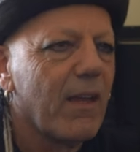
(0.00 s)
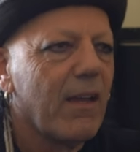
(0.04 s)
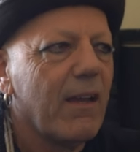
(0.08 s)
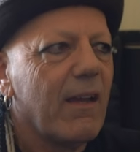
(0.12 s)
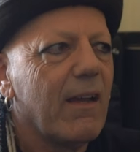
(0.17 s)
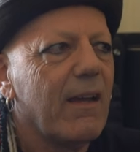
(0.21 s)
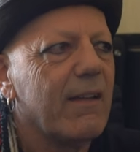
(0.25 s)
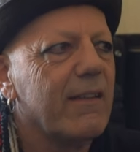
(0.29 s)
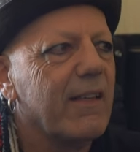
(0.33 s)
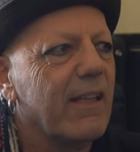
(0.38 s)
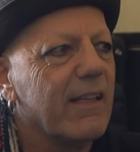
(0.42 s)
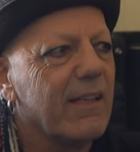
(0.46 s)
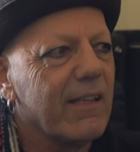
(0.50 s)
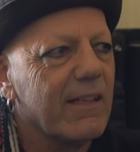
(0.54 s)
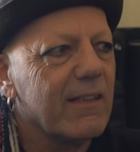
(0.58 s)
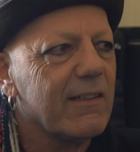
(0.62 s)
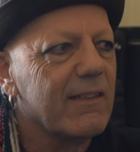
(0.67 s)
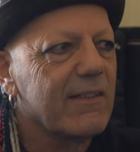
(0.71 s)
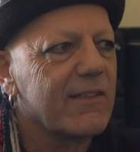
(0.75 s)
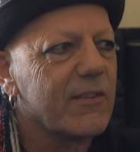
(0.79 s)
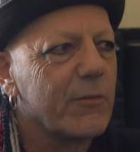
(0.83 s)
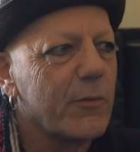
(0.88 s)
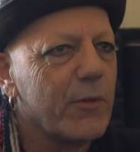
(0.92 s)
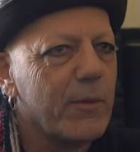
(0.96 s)
and then
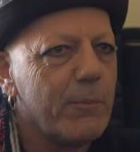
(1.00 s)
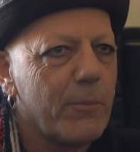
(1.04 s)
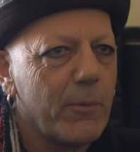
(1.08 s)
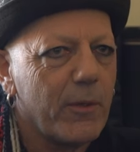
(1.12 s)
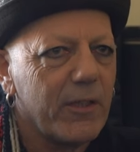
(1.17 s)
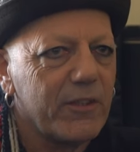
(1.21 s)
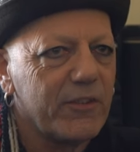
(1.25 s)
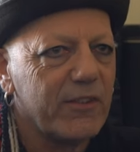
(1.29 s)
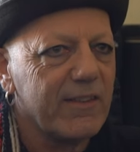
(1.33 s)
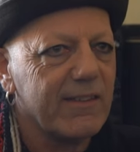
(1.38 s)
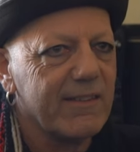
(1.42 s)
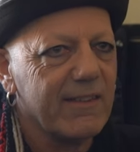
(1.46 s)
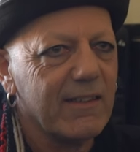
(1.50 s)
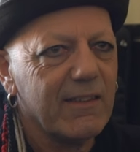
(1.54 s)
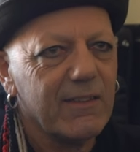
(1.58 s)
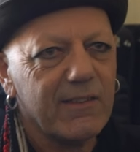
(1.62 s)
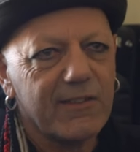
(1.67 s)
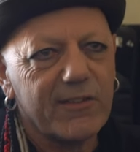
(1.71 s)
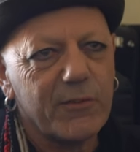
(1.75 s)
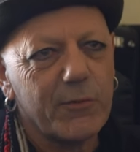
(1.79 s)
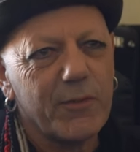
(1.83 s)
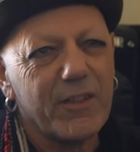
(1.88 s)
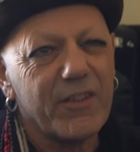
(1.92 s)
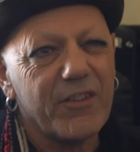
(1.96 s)
industry pressures,
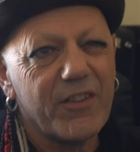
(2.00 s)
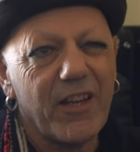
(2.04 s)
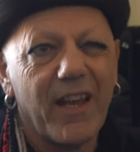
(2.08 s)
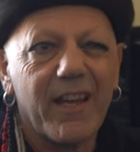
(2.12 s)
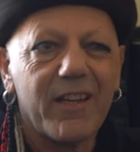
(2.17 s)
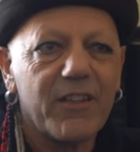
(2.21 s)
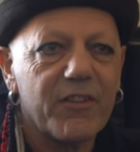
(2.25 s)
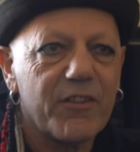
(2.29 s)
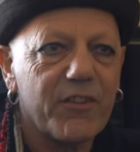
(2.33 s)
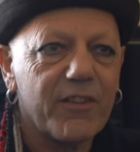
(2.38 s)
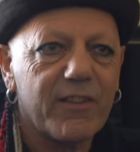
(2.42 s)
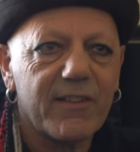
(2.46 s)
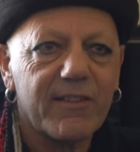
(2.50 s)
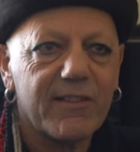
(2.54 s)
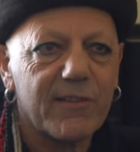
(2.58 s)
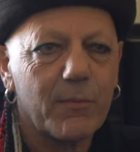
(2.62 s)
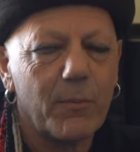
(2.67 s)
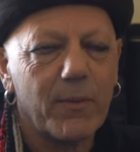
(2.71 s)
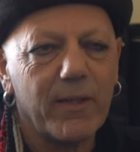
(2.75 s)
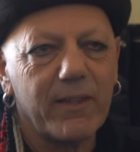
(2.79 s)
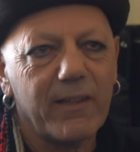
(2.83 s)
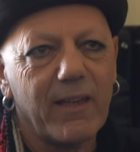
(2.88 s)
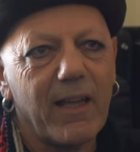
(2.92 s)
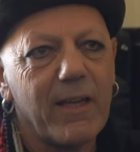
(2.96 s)
industry changes where
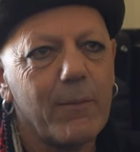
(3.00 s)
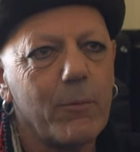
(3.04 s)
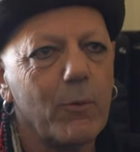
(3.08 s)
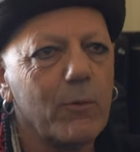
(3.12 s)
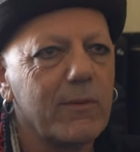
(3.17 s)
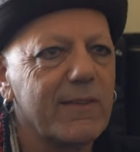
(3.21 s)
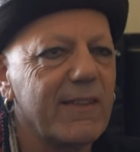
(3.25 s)
labels